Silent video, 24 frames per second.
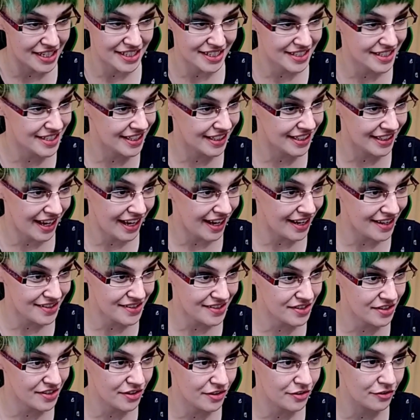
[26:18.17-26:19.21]
to
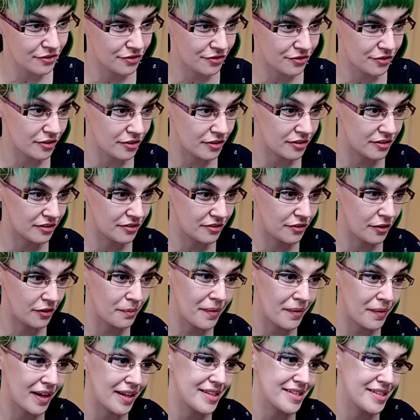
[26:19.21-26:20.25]
last you for
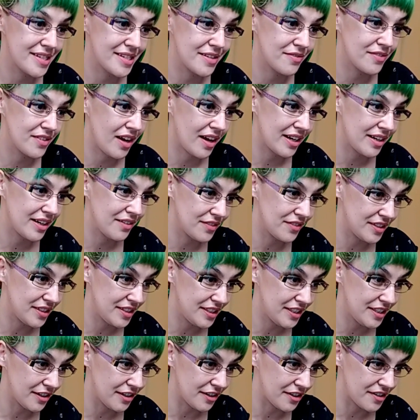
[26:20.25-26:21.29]
months, if not even
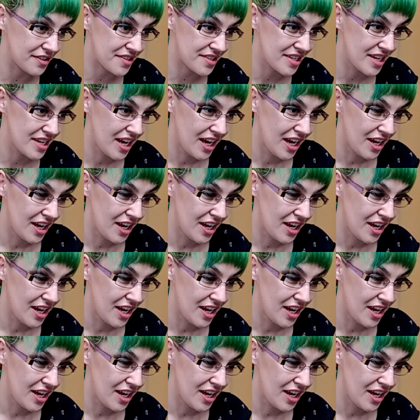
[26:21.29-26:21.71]
years.